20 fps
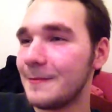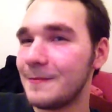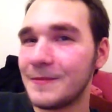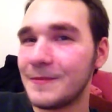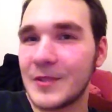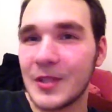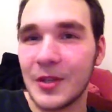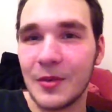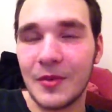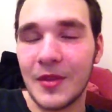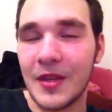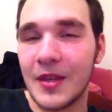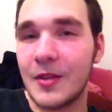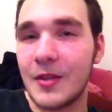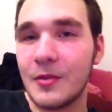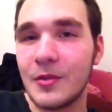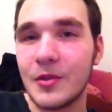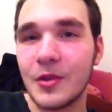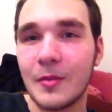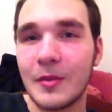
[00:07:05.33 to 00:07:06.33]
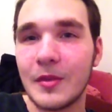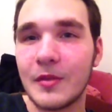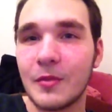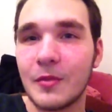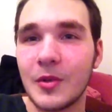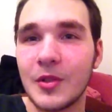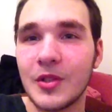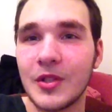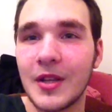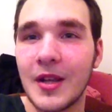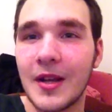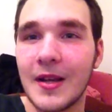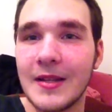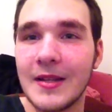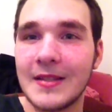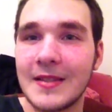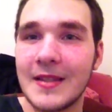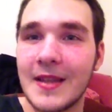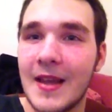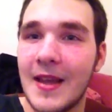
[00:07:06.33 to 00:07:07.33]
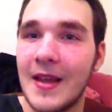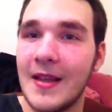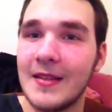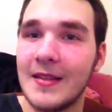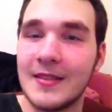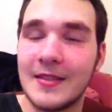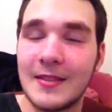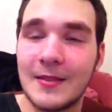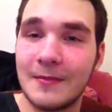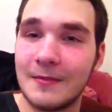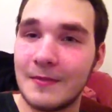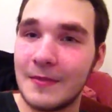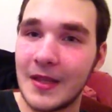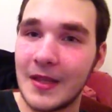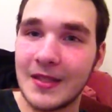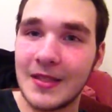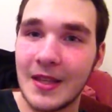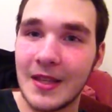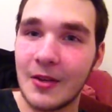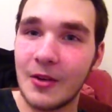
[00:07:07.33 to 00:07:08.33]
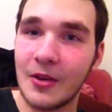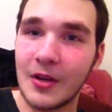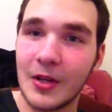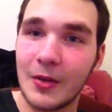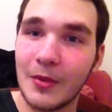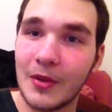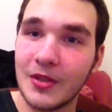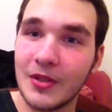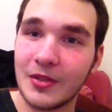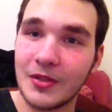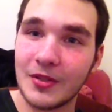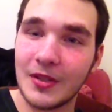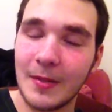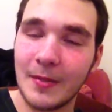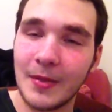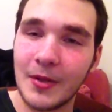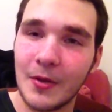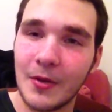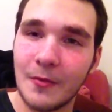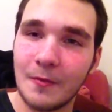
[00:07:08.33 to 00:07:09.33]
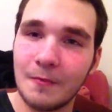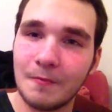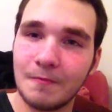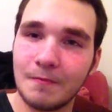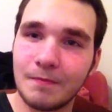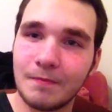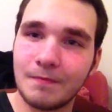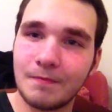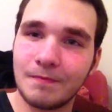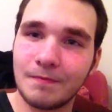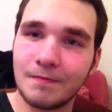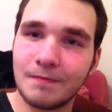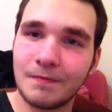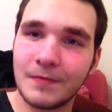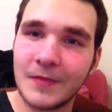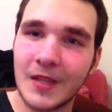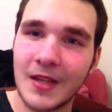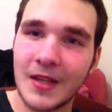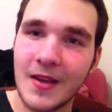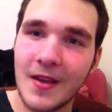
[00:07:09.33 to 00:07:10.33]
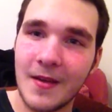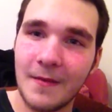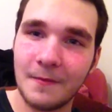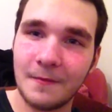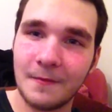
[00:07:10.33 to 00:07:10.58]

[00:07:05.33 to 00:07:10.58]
So thank you so much for watching, guys, and like I say, got any questions, let me know. Take care.